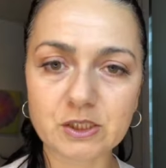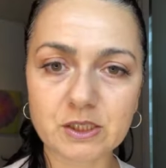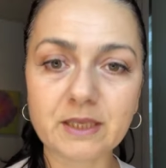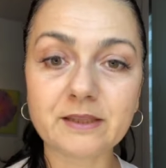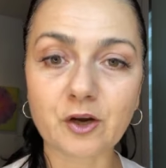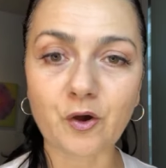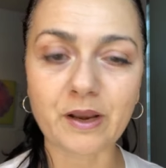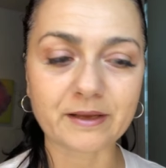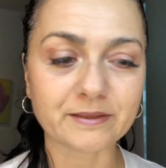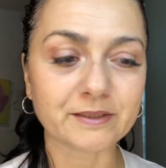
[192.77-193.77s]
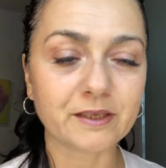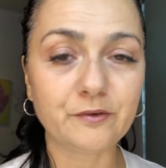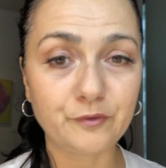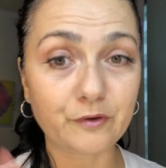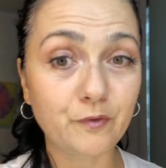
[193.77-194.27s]
Everything is
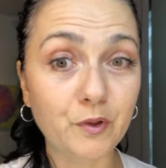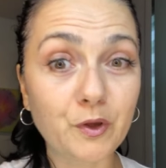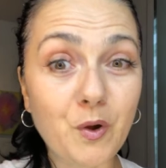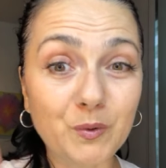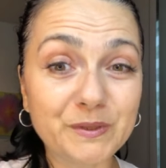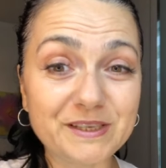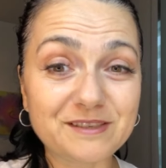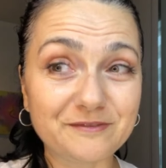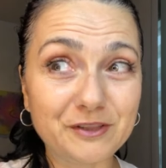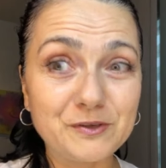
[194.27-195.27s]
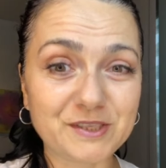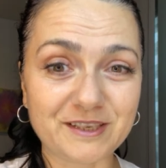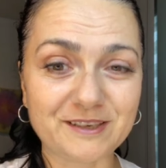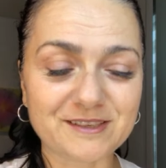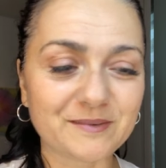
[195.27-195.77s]
interconnected. If you are following all
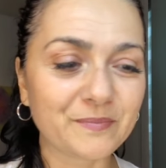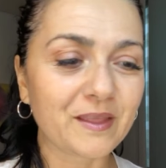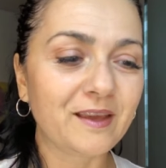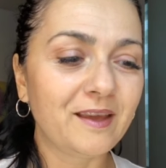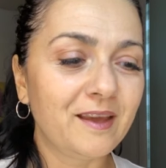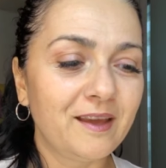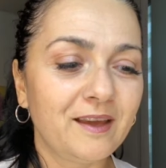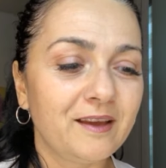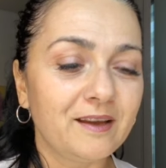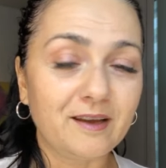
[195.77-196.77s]
these video series,